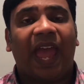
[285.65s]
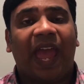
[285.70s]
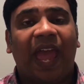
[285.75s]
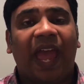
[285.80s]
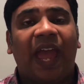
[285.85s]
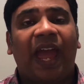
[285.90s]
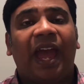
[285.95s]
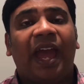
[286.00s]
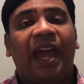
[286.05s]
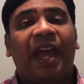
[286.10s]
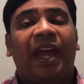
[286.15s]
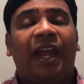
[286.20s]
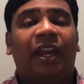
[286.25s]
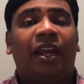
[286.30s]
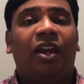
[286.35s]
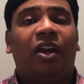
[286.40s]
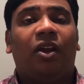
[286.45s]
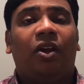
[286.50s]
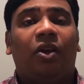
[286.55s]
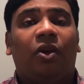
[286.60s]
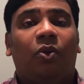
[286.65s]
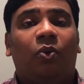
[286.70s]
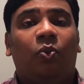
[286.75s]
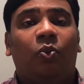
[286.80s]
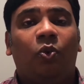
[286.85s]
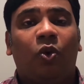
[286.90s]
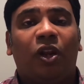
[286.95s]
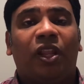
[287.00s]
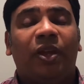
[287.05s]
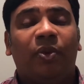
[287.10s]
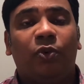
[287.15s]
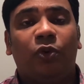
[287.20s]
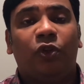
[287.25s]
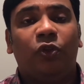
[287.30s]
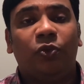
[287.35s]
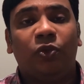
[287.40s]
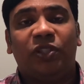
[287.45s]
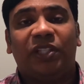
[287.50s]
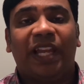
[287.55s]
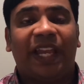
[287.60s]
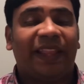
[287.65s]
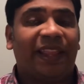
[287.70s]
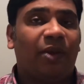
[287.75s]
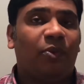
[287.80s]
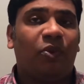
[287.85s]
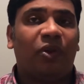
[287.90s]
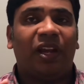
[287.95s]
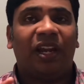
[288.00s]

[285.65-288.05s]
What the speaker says: And what they would do is, like,